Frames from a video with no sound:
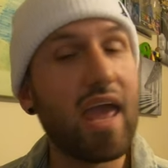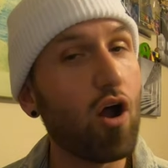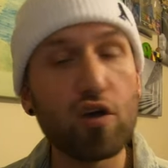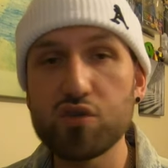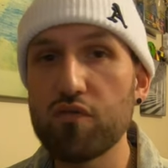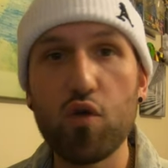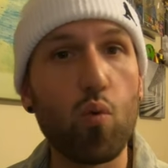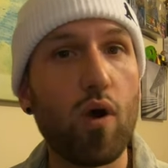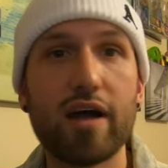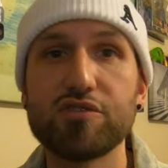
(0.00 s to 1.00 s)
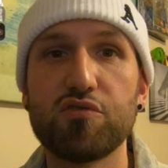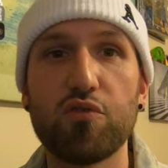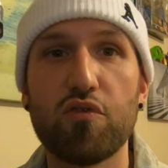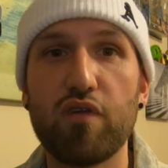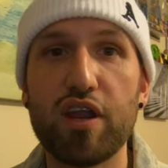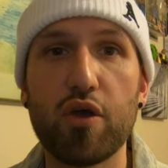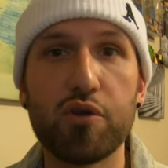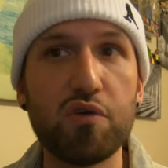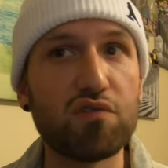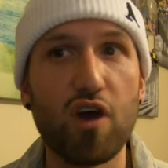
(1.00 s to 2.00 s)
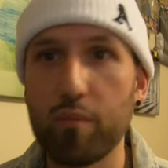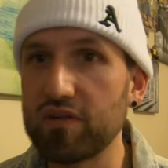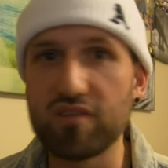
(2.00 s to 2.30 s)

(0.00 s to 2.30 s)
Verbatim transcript: And also if you're watching through the video and you saw me